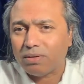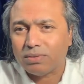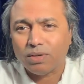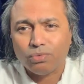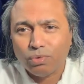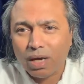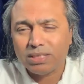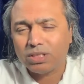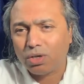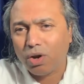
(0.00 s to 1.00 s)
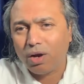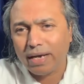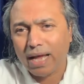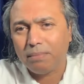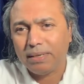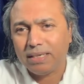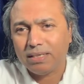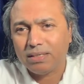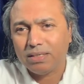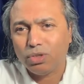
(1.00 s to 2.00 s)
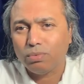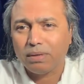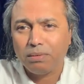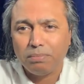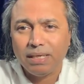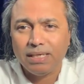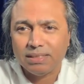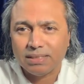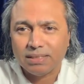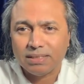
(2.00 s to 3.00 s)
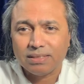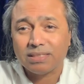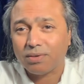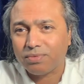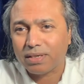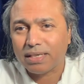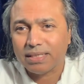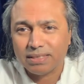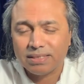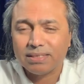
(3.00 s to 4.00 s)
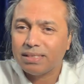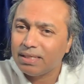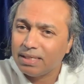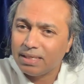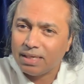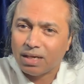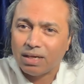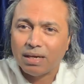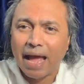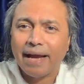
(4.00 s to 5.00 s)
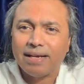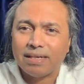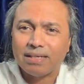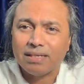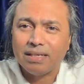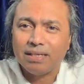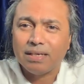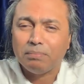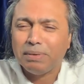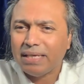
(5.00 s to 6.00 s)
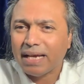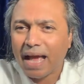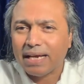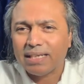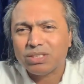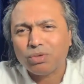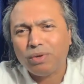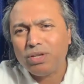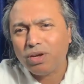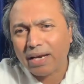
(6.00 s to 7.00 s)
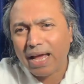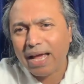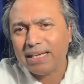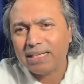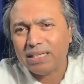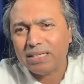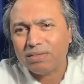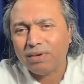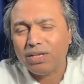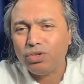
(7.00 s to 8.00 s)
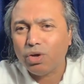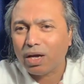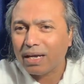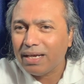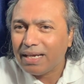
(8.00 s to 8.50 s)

the worst wrong habit human being suffer is anger being angry. So when you are angry, when you are